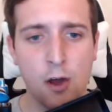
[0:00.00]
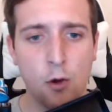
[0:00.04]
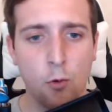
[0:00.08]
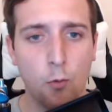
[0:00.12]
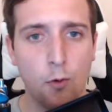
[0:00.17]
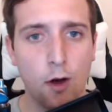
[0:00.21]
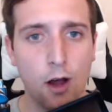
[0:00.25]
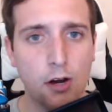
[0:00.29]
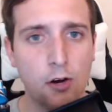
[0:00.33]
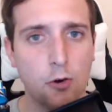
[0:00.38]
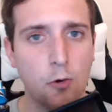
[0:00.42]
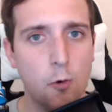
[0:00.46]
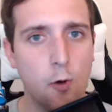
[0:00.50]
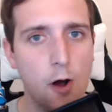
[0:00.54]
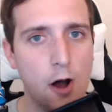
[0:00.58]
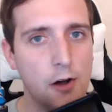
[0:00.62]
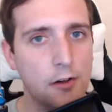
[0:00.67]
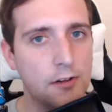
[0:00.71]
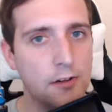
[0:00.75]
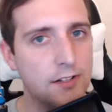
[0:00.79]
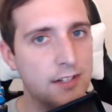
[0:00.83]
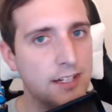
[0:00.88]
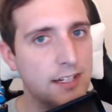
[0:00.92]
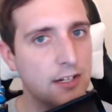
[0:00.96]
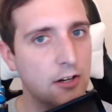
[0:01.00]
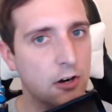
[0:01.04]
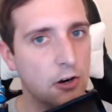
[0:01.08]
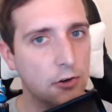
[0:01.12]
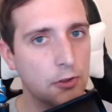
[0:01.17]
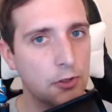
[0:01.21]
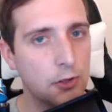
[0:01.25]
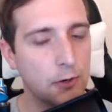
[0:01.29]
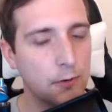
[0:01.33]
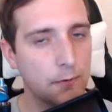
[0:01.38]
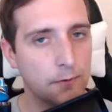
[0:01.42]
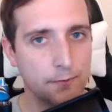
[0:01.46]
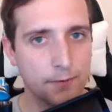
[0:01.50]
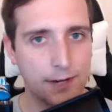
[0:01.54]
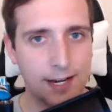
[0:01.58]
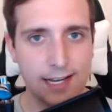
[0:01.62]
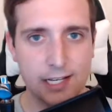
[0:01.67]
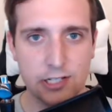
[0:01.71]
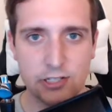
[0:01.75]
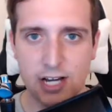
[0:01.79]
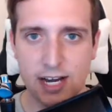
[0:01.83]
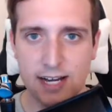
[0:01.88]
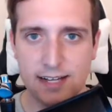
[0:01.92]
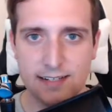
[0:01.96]
What quality are their
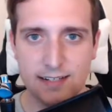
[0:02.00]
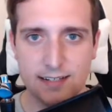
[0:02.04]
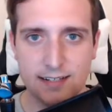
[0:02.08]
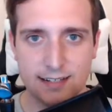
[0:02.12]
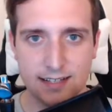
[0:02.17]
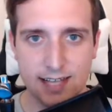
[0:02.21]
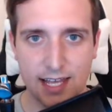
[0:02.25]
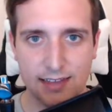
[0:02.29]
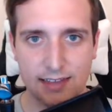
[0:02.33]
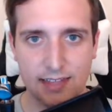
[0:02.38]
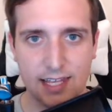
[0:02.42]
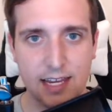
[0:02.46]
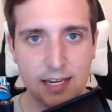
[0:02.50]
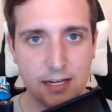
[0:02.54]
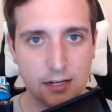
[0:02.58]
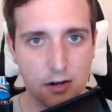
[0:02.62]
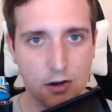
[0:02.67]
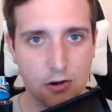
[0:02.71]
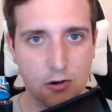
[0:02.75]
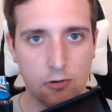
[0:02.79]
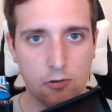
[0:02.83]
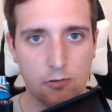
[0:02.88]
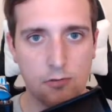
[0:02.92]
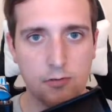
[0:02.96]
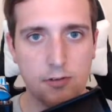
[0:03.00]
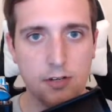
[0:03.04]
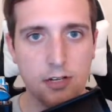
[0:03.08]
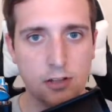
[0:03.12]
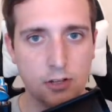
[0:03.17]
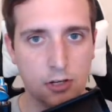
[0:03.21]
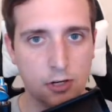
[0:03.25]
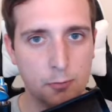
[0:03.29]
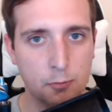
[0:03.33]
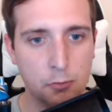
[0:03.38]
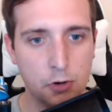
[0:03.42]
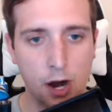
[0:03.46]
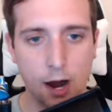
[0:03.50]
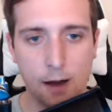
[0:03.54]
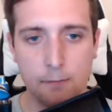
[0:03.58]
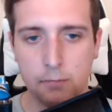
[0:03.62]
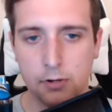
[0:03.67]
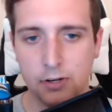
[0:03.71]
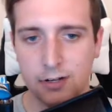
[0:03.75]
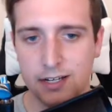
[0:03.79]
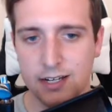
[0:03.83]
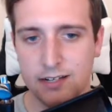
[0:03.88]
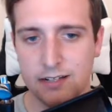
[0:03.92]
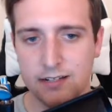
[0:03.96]
franchises that they own, their
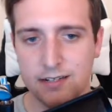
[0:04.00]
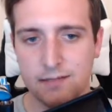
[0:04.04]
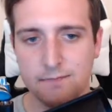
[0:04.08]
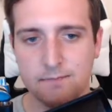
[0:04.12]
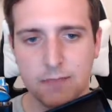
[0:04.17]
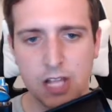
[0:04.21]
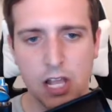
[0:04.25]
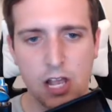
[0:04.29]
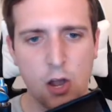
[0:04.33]
properties?